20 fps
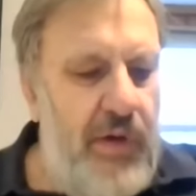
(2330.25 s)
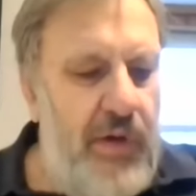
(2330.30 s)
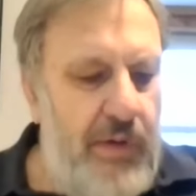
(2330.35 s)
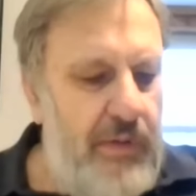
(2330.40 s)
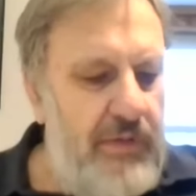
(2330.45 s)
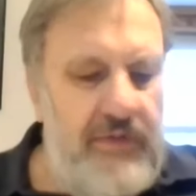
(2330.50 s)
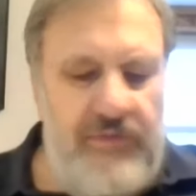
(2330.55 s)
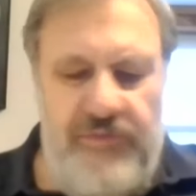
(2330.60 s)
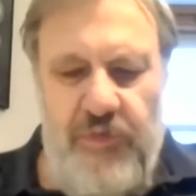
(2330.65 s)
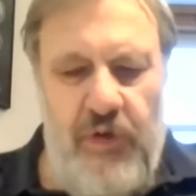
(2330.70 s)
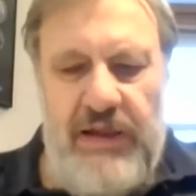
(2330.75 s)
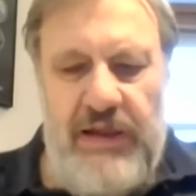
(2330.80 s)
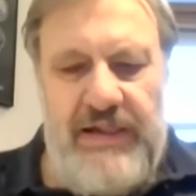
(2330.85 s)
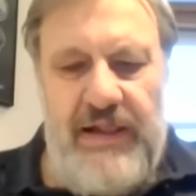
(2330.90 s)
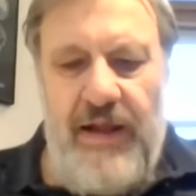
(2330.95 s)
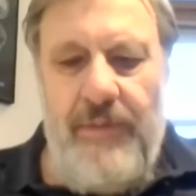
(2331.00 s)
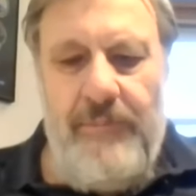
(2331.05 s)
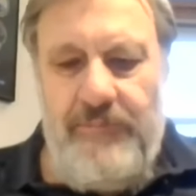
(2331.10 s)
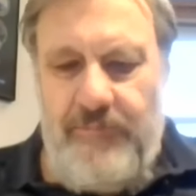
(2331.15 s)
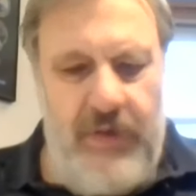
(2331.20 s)
Or, for
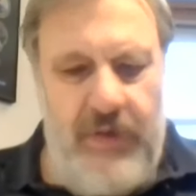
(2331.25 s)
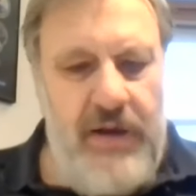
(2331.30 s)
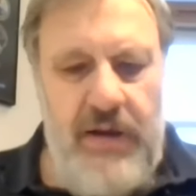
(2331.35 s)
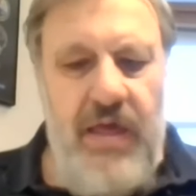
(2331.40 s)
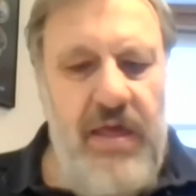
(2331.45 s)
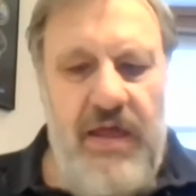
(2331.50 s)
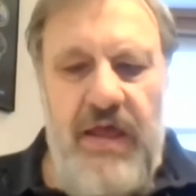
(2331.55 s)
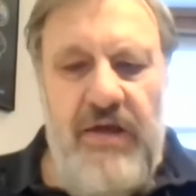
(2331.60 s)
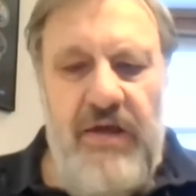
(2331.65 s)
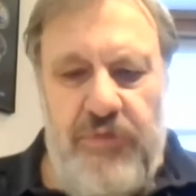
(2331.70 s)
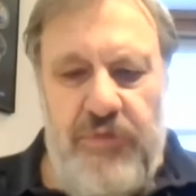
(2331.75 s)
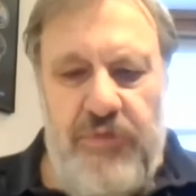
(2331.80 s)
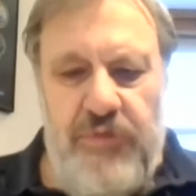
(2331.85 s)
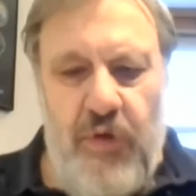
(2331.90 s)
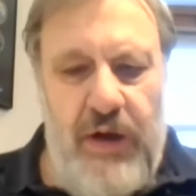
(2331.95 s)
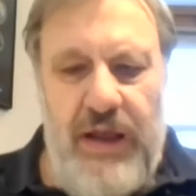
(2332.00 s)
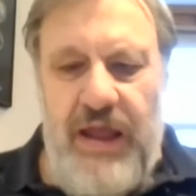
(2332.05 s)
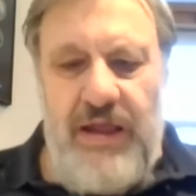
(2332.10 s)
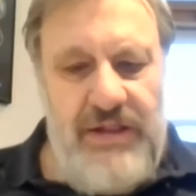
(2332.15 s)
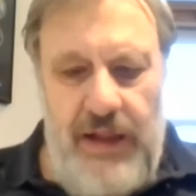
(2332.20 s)
example,
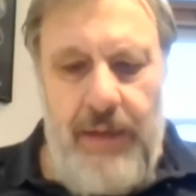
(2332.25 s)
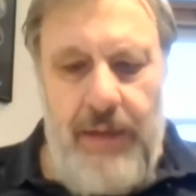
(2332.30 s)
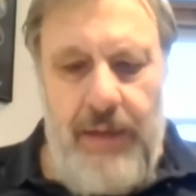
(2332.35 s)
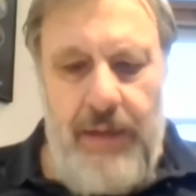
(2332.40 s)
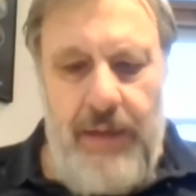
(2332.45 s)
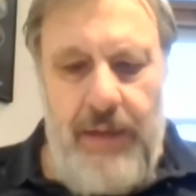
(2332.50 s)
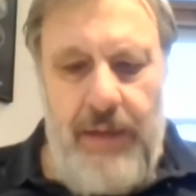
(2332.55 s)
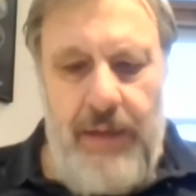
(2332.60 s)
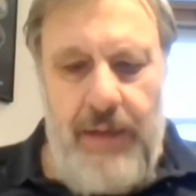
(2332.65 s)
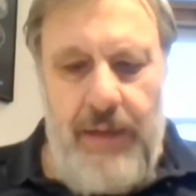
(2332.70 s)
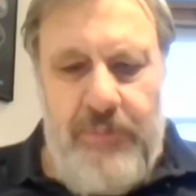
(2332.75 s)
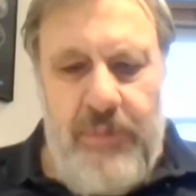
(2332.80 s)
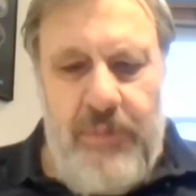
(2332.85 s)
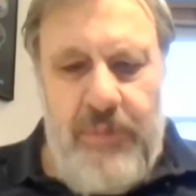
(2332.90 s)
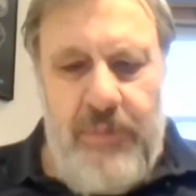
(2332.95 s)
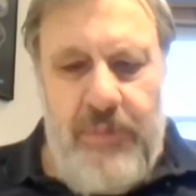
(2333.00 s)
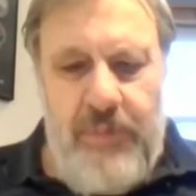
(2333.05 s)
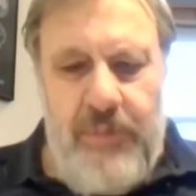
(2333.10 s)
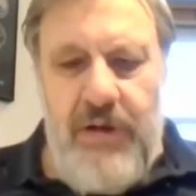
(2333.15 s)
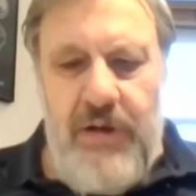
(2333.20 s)
forget about
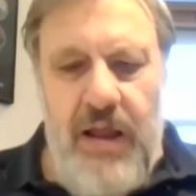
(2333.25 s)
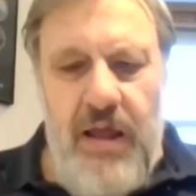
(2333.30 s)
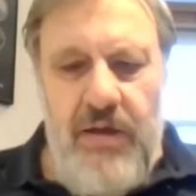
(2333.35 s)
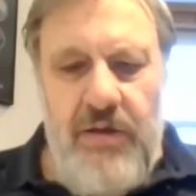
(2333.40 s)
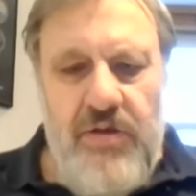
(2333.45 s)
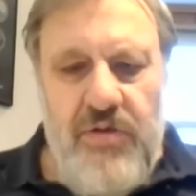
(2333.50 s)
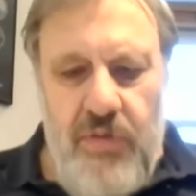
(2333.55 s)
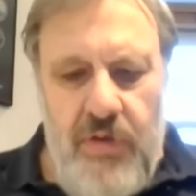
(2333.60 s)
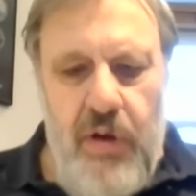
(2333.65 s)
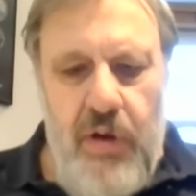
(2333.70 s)
people.